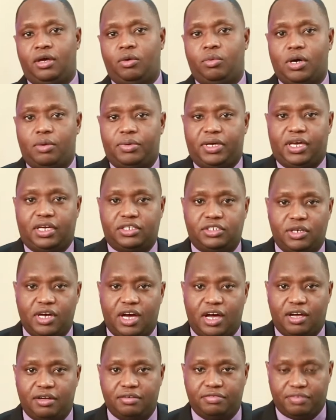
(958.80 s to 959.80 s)
where we get to
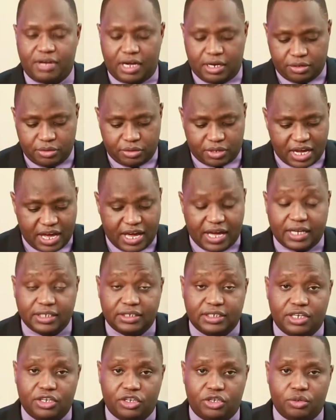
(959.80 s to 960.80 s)
have a look
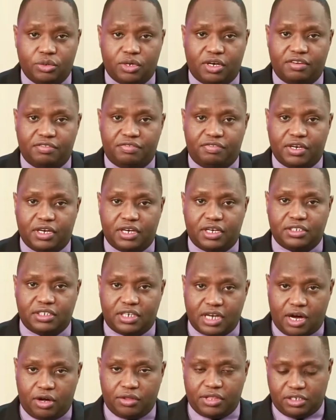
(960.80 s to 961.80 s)
at your figures
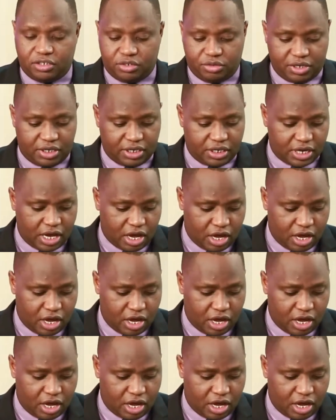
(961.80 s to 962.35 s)
and how they traded